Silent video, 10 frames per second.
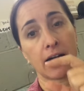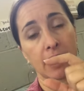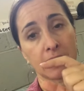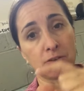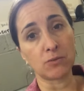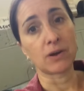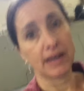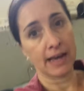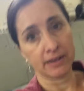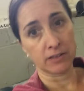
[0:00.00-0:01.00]
I knew where I
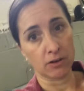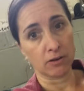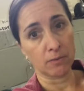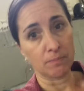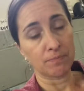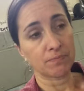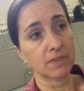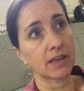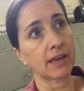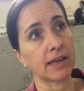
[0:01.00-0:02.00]
had to go.
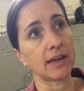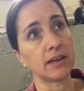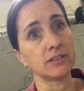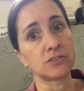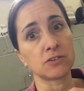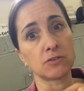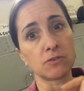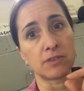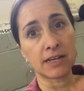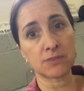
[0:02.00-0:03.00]
And so
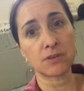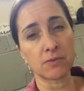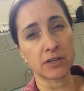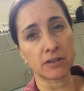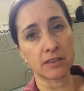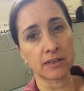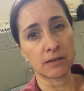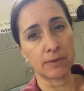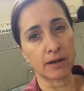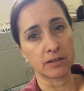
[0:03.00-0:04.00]
that's what I want you to think
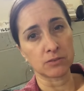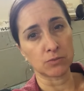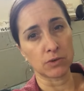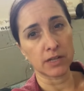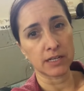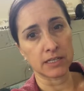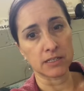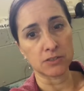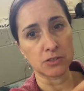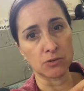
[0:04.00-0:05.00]
about, is what
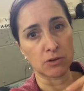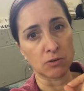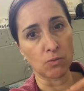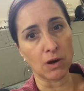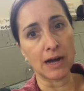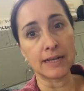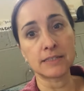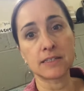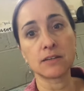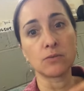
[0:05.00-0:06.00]
is your
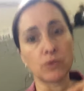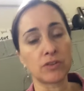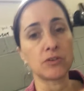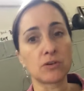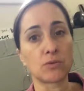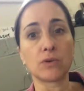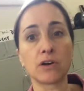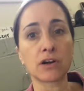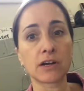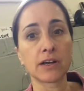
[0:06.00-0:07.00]
want with your
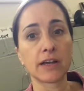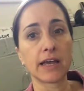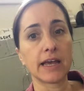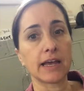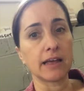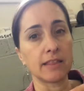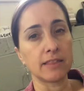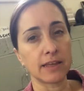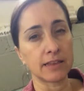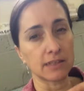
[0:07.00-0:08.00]
work? And
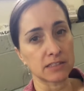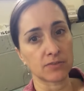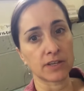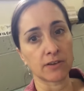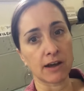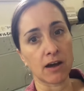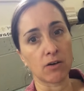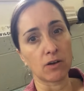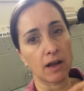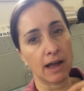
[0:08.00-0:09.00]
then let's figure
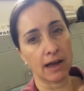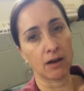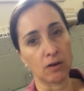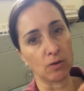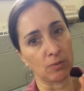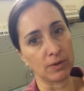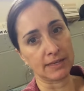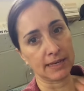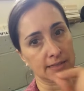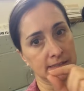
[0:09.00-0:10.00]
out how we
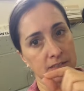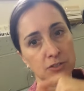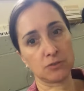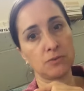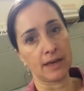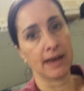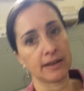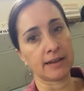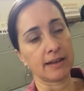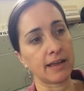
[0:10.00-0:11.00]
get to
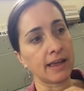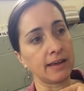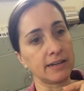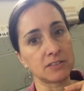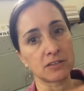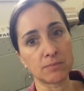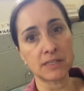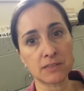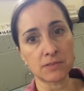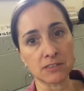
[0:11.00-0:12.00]
that. And it's going to
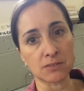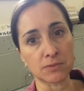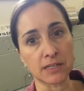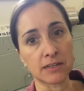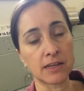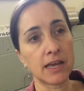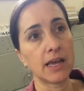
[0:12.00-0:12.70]
be some discipline.